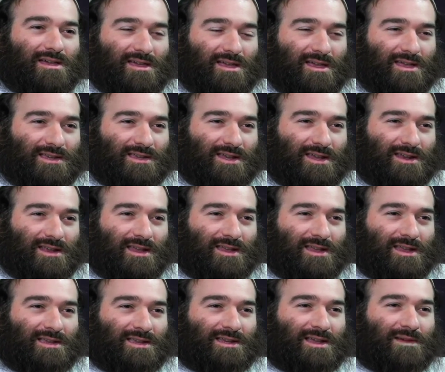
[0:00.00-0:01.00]
is,
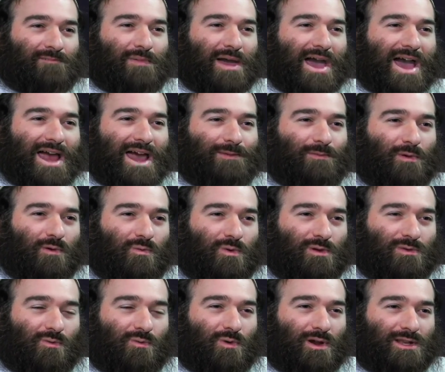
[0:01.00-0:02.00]
is compatible
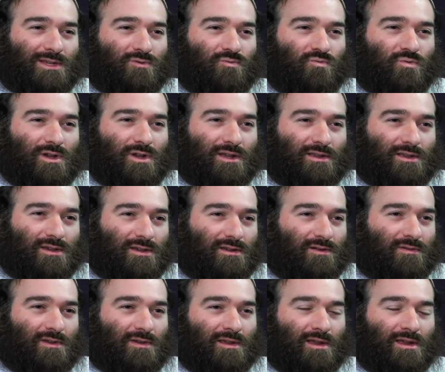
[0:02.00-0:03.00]
with what's real to
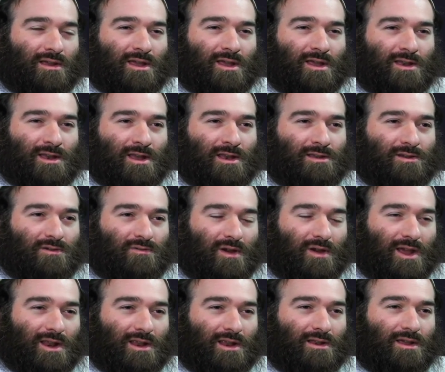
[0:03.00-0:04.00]
you and, and
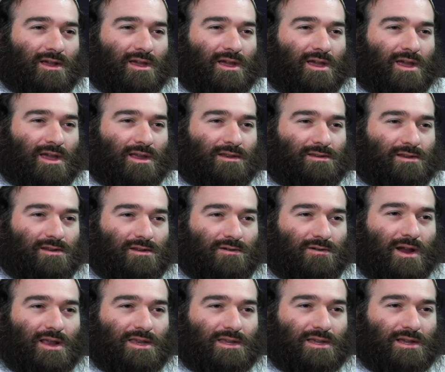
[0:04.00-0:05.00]
integrated into your
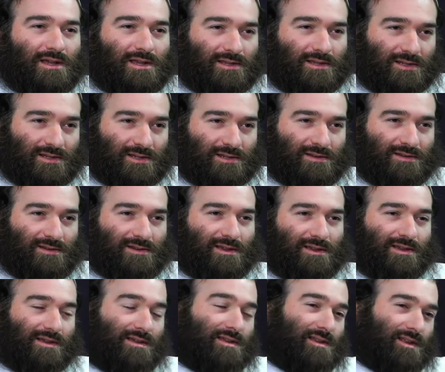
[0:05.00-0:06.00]
ideas.
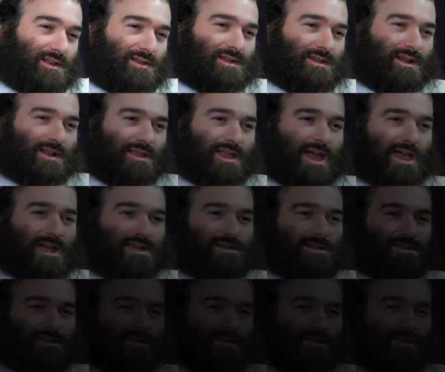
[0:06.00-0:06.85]
It's going to last.